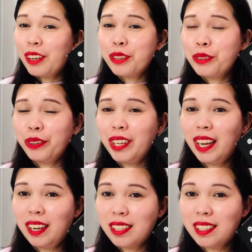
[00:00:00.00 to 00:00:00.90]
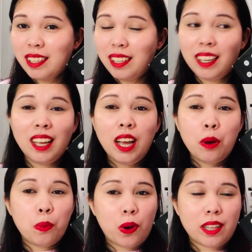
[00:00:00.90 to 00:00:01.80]
So yeah, let's see
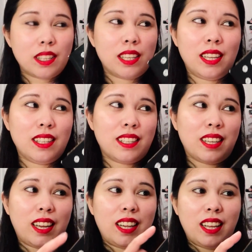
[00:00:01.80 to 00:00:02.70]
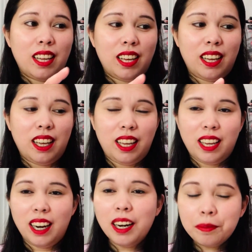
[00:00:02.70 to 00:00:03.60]
what's inside
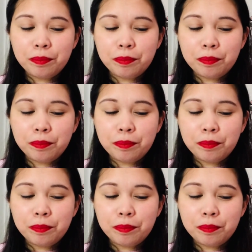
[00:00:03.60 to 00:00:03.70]
here.